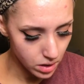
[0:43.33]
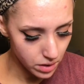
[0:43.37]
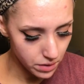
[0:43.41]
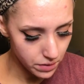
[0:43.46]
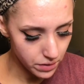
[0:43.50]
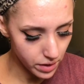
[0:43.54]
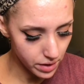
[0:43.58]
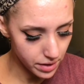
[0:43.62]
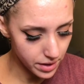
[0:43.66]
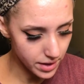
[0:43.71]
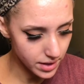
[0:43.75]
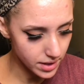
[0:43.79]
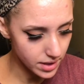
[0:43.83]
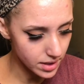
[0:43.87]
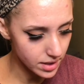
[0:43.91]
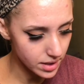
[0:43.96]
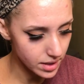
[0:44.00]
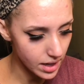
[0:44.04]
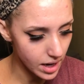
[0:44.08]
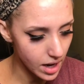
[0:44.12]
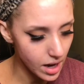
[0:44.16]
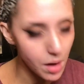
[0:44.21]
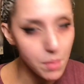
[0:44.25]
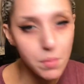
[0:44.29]
For this
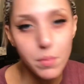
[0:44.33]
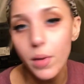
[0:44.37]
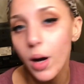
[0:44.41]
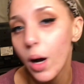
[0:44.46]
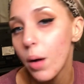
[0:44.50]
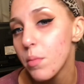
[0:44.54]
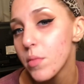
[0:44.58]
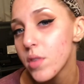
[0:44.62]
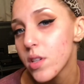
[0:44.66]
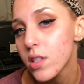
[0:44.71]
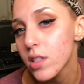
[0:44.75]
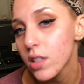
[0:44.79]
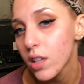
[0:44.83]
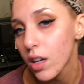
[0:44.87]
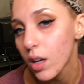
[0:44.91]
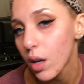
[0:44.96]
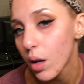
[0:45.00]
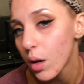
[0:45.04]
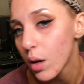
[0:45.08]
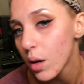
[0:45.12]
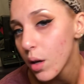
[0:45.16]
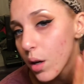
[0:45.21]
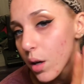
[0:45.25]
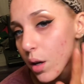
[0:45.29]
step, I'm just
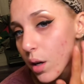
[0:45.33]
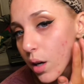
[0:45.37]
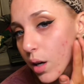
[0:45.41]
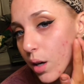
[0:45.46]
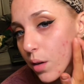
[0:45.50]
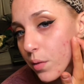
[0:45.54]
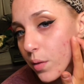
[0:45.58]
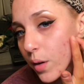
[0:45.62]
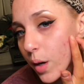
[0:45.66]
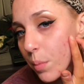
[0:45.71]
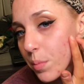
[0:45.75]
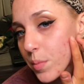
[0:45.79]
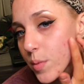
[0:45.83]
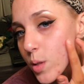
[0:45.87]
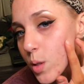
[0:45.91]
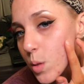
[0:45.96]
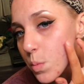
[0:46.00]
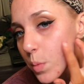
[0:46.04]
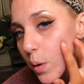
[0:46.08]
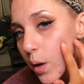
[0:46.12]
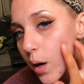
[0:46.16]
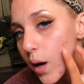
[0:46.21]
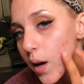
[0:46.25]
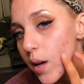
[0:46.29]
gonna cover up the
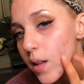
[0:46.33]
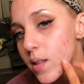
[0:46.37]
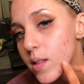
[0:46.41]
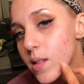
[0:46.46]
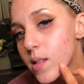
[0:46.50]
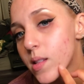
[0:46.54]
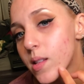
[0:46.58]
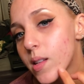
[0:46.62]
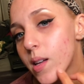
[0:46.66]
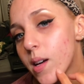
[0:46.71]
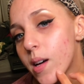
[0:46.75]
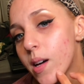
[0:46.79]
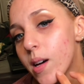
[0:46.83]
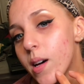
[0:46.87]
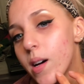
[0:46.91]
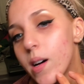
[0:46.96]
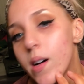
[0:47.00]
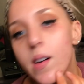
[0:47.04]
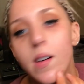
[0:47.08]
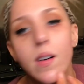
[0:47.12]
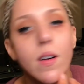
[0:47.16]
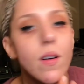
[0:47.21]
spots that